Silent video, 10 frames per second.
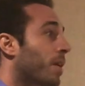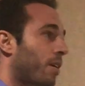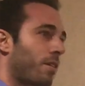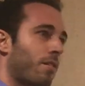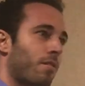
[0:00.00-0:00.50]
Ming,
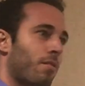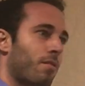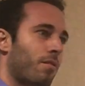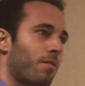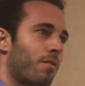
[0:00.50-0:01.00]

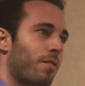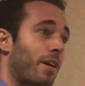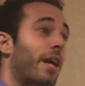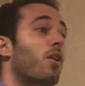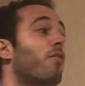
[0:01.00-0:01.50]

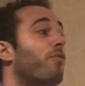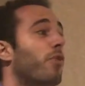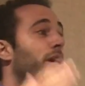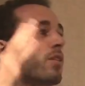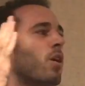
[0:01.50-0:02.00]
and her
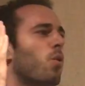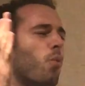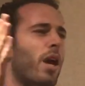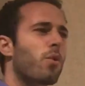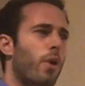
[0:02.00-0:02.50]
friend
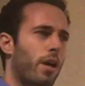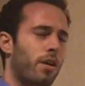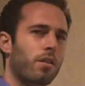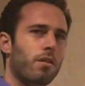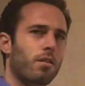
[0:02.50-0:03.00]
Wei Wei.
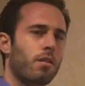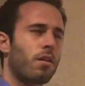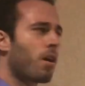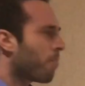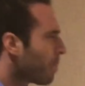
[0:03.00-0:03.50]

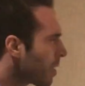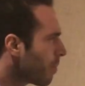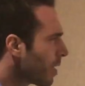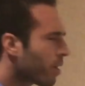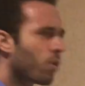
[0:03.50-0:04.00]
Ming
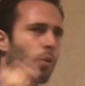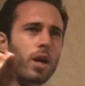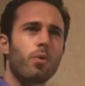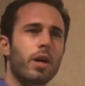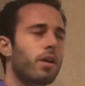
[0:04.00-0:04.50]
Ming,
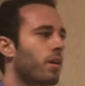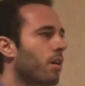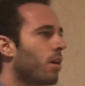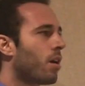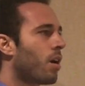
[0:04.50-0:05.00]
Wei Wei.
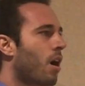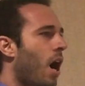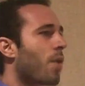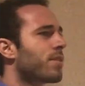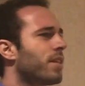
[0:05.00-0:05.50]

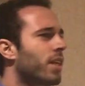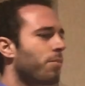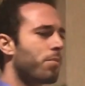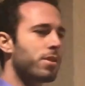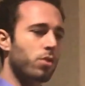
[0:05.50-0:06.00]
I was
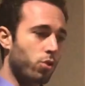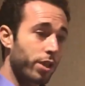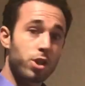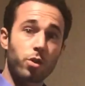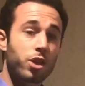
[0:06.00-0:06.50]
thinking maybe it's a
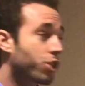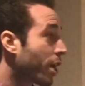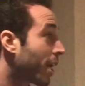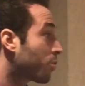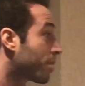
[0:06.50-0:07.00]
tradition in
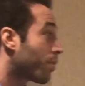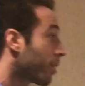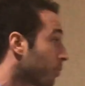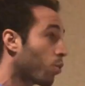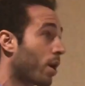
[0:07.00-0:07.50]
China to say your
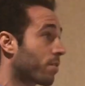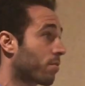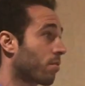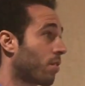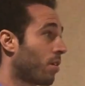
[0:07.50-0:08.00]
name
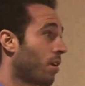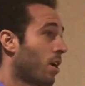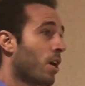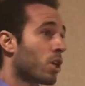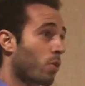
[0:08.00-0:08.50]
twice.
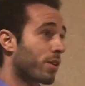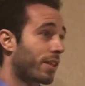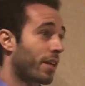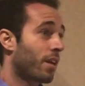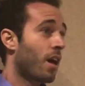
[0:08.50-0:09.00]
So I
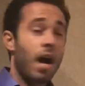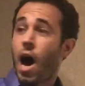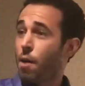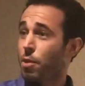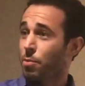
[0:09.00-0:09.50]
say,
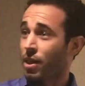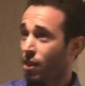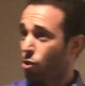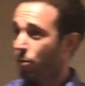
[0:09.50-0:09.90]
hi Ming Ming, nice